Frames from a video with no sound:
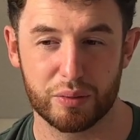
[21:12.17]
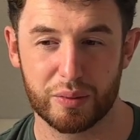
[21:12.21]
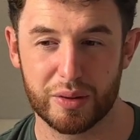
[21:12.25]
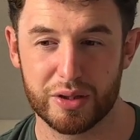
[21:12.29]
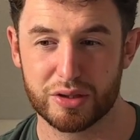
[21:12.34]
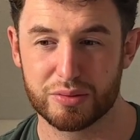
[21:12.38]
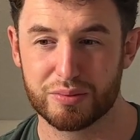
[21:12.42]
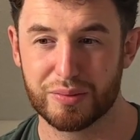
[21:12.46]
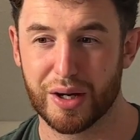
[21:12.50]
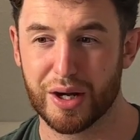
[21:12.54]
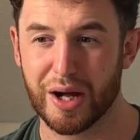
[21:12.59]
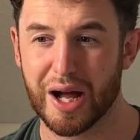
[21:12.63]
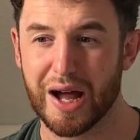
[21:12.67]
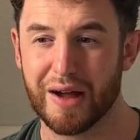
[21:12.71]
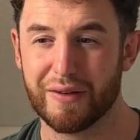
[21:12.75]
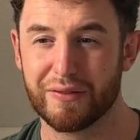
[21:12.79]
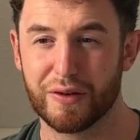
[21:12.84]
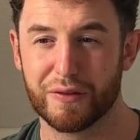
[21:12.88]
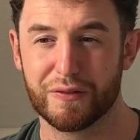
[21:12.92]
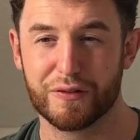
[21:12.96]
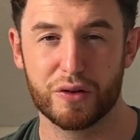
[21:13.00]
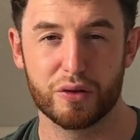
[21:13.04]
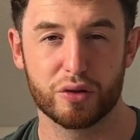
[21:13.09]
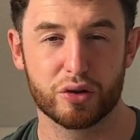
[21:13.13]
which might have
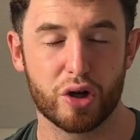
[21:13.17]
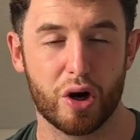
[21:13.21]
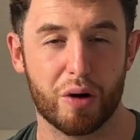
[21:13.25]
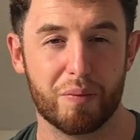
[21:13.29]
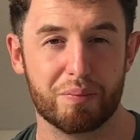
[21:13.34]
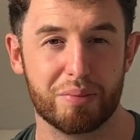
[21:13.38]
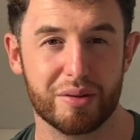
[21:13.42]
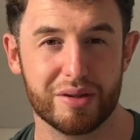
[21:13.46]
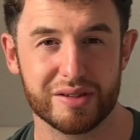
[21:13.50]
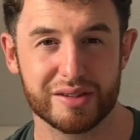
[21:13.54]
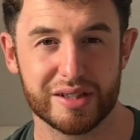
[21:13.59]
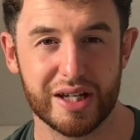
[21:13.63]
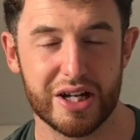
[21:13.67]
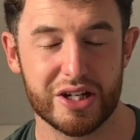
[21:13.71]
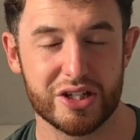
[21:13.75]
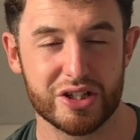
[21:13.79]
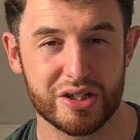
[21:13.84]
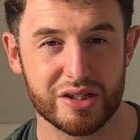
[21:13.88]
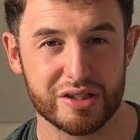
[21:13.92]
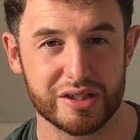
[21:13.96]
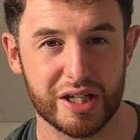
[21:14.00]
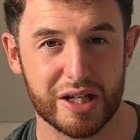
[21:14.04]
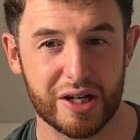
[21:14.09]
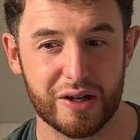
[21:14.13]
a few
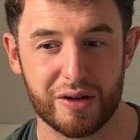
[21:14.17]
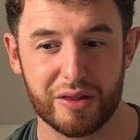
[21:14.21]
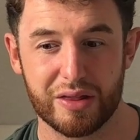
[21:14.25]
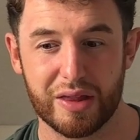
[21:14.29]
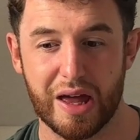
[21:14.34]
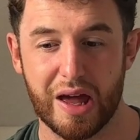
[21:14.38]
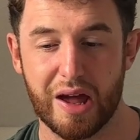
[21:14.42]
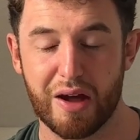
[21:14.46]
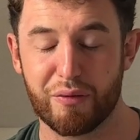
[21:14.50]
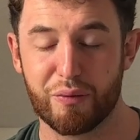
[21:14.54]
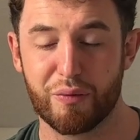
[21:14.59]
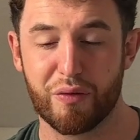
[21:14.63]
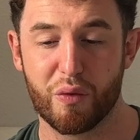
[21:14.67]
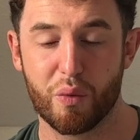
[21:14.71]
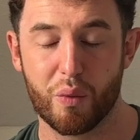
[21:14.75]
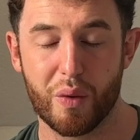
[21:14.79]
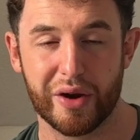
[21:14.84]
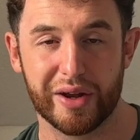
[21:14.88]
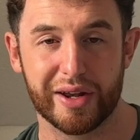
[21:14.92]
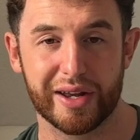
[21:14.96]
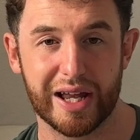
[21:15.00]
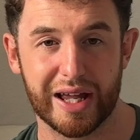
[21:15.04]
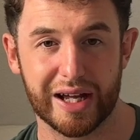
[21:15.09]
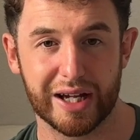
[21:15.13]
compensations here and there for
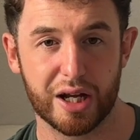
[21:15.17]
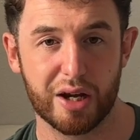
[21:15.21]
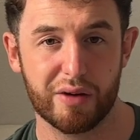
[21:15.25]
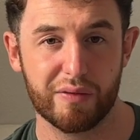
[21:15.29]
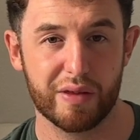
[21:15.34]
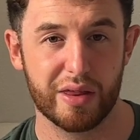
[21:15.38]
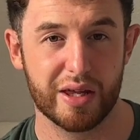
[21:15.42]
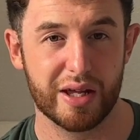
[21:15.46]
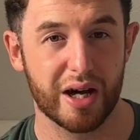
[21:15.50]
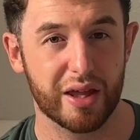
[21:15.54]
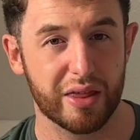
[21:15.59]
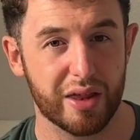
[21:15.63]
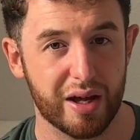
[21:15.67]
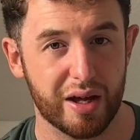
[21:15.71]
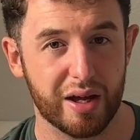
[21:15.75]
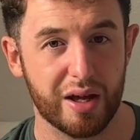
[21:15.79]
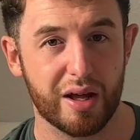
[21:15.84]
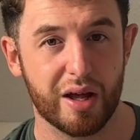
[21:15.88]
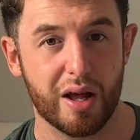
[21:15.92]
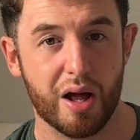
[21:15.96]
one leg over the other.